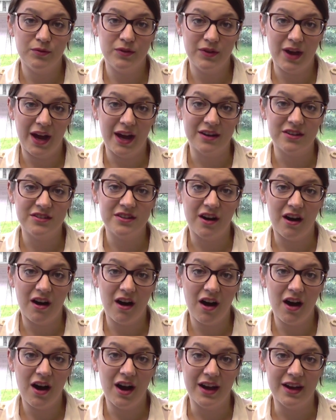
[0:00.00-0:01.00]
act to
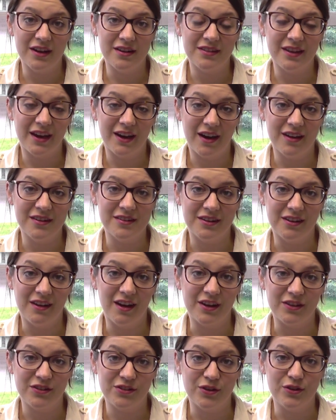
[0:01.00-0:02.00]
hide their
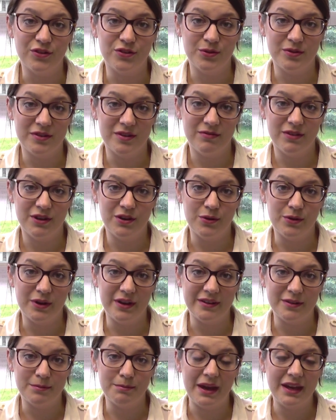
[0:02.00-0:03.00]
underlying social
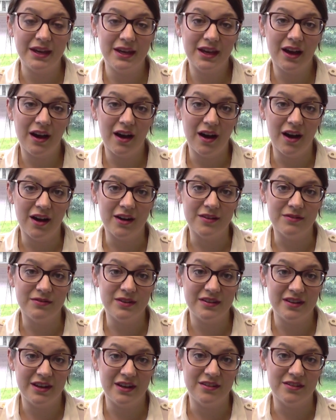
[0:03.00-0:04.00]
difficulties, making it harder for
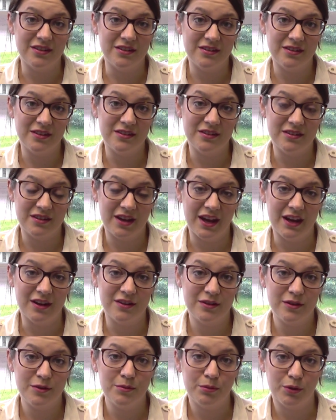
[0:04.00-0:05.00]
teachers to
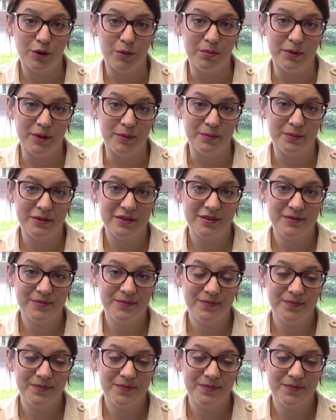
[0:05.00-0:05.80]
detect problems.